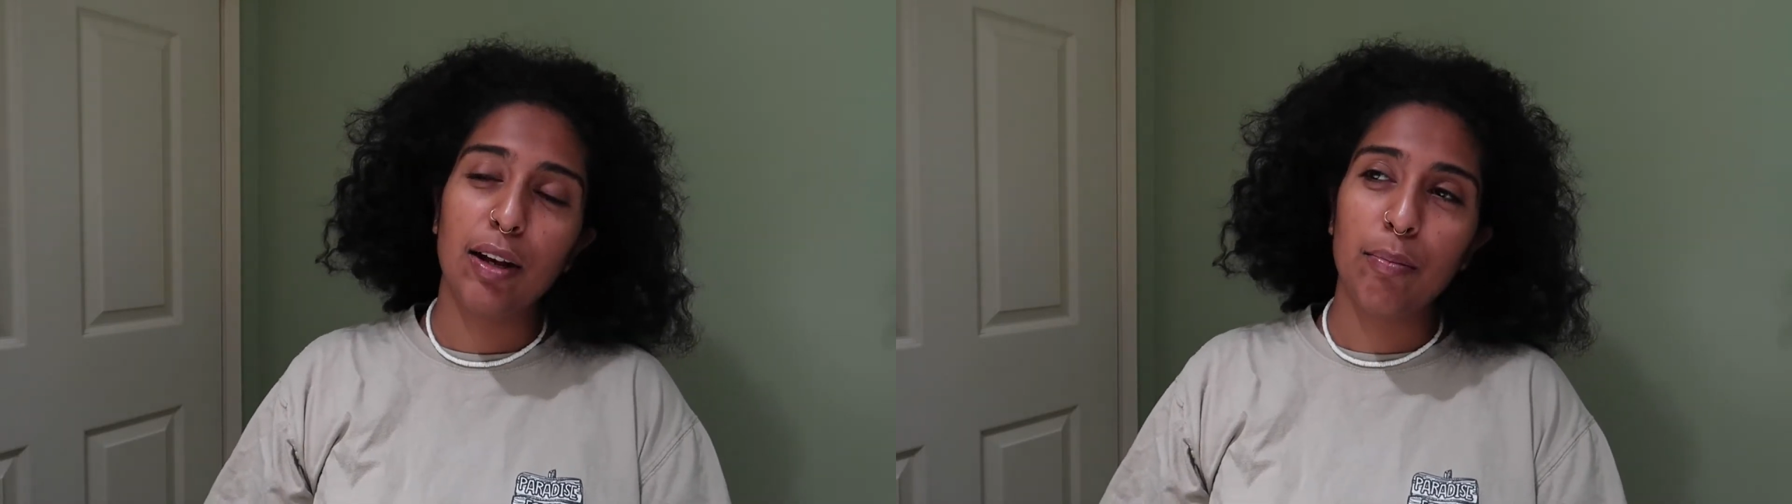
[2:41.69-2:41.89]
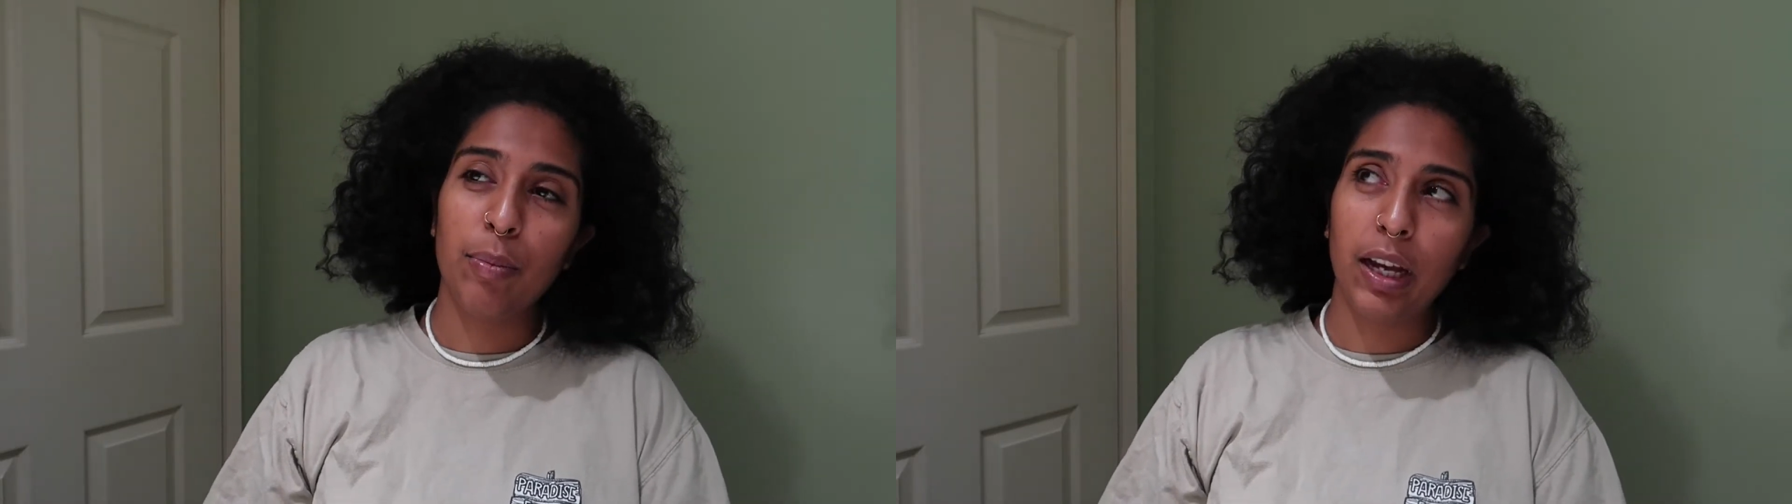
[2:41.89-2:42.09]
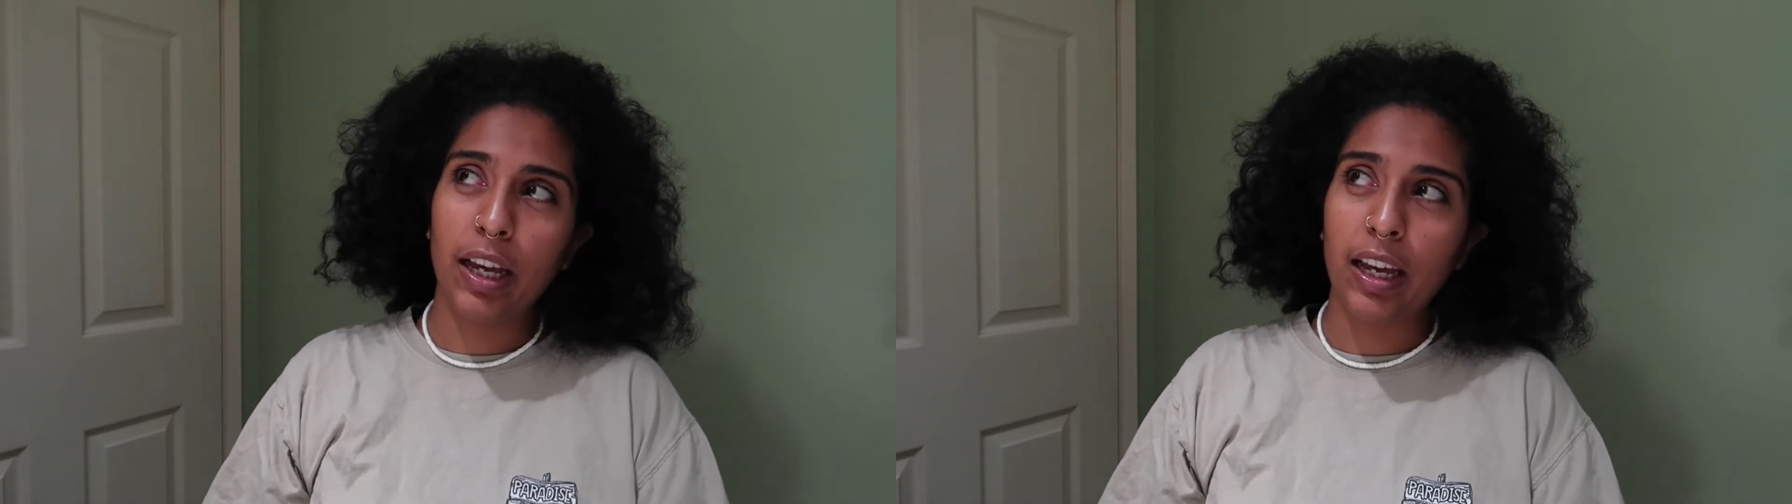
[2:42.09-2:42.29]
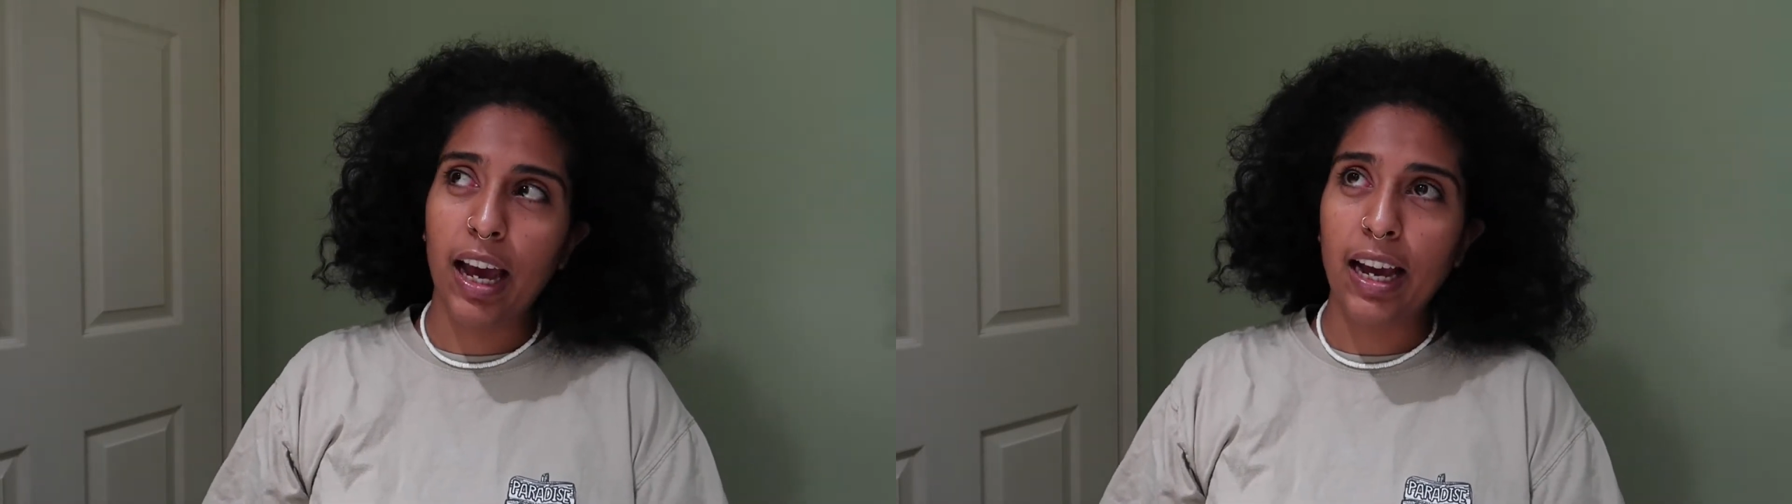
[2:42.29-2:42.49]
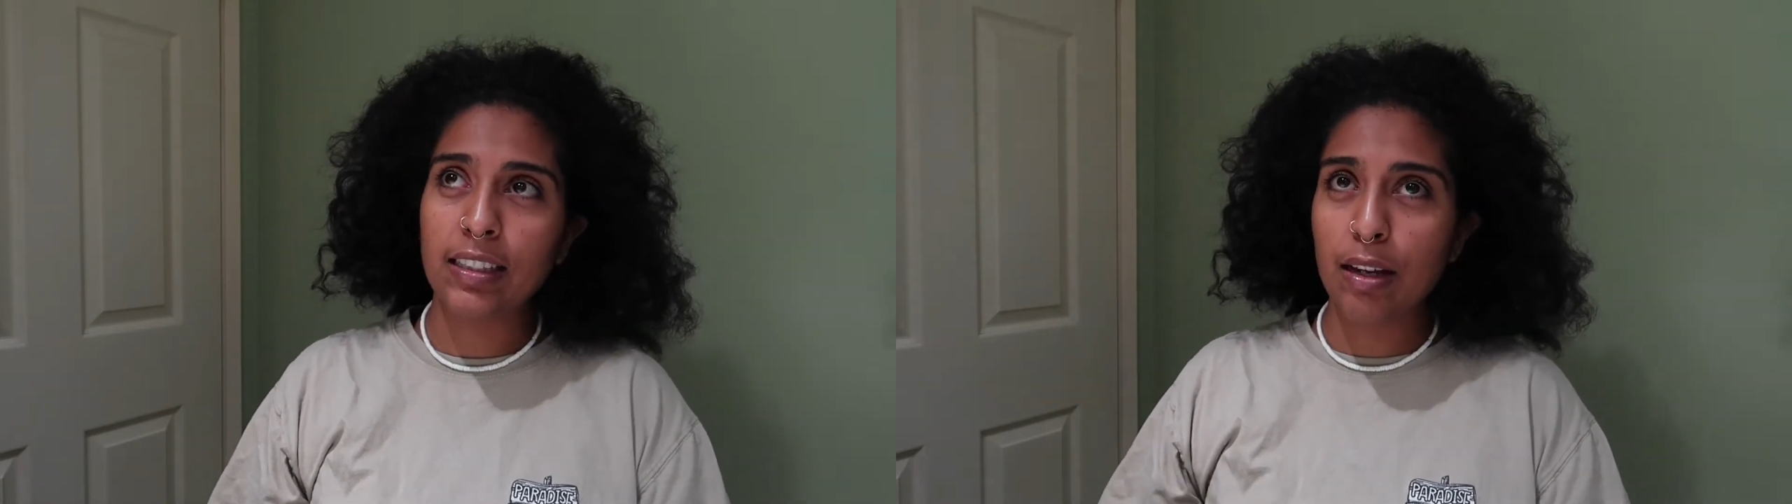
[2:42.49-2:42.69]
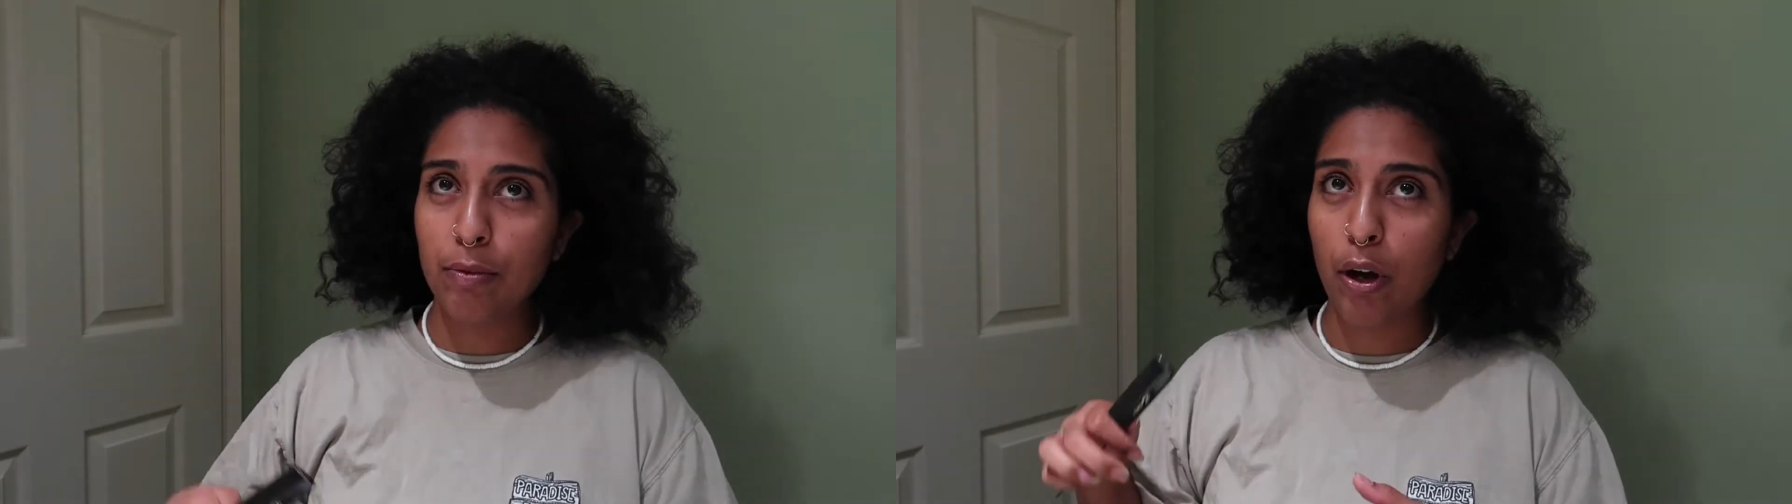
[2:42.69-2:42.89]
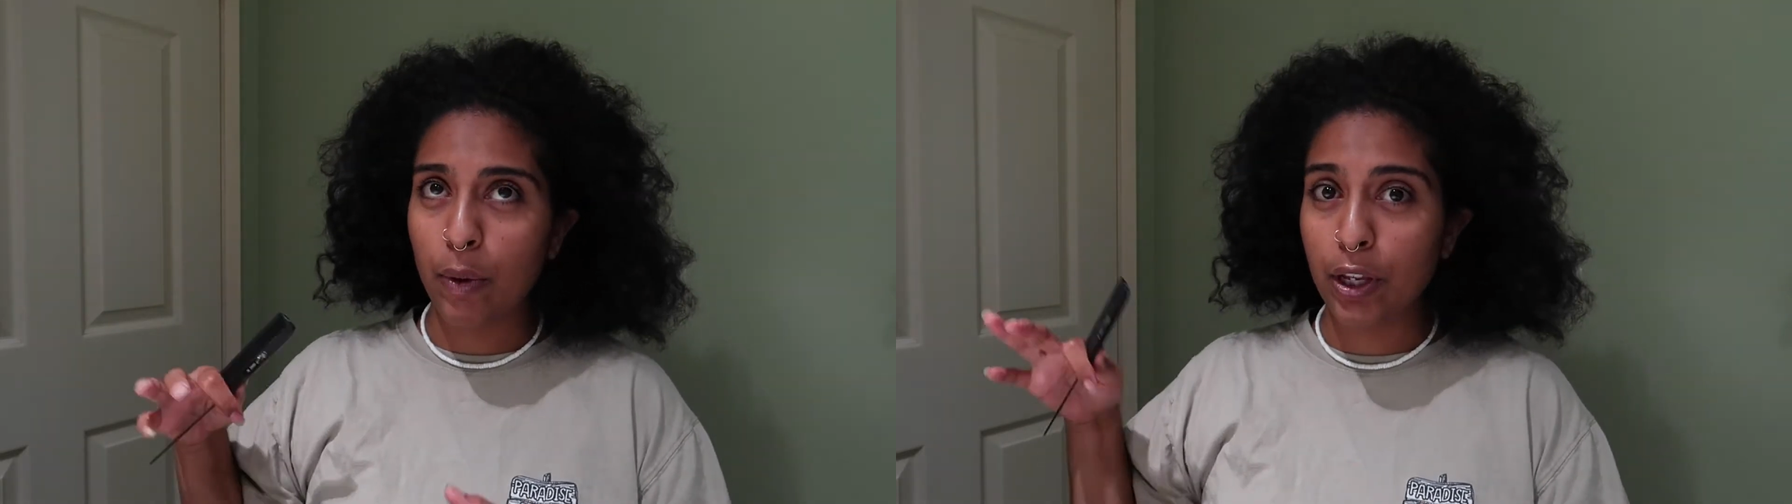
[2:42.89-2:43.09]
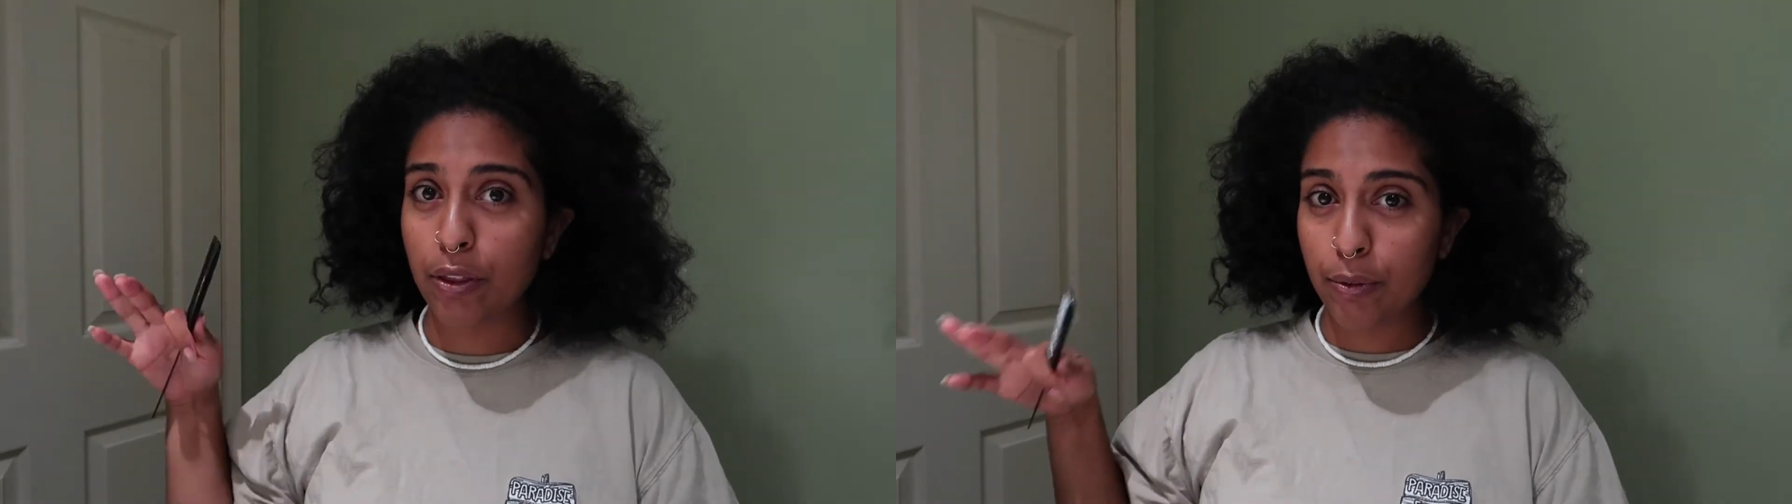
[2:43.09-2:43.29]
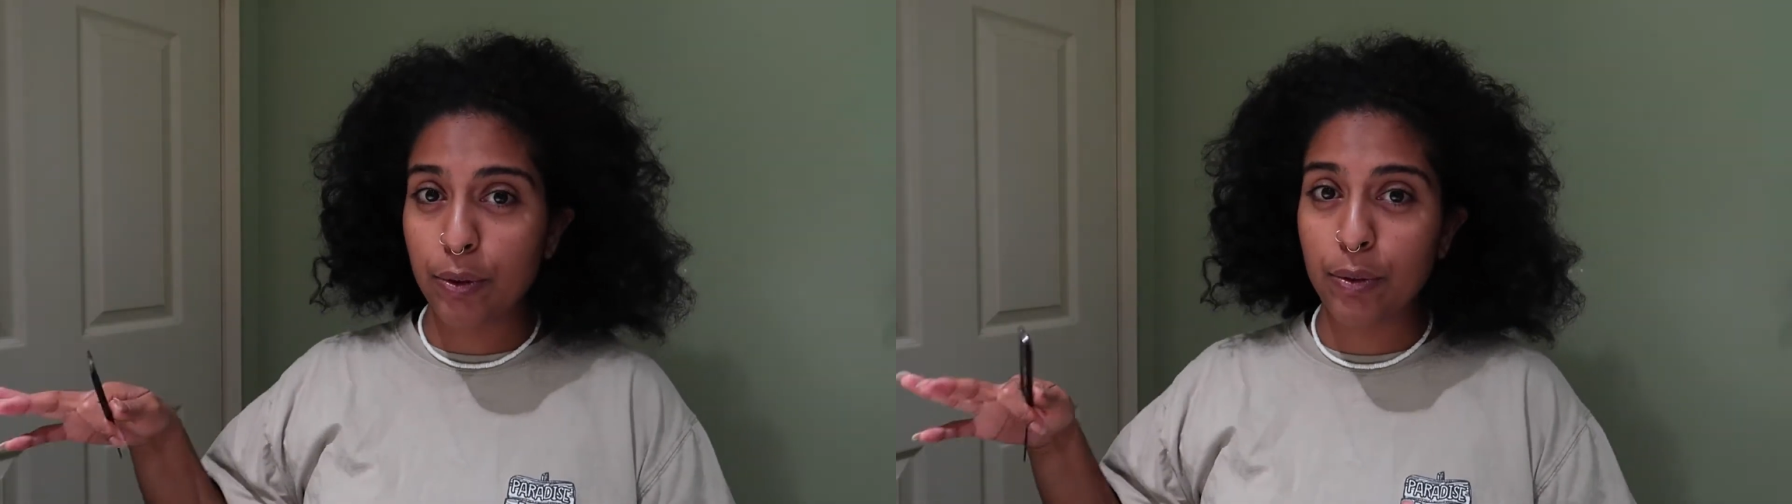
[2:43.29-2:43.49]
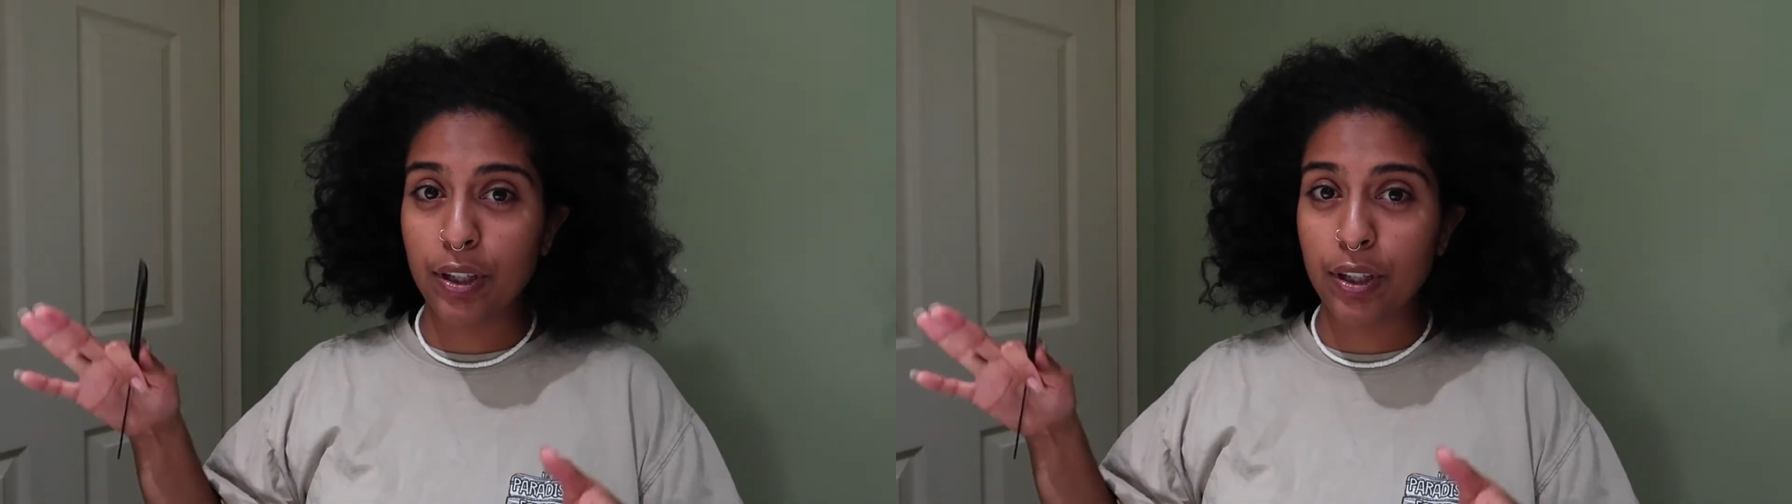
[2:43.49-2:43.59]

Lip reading: But as I'm going through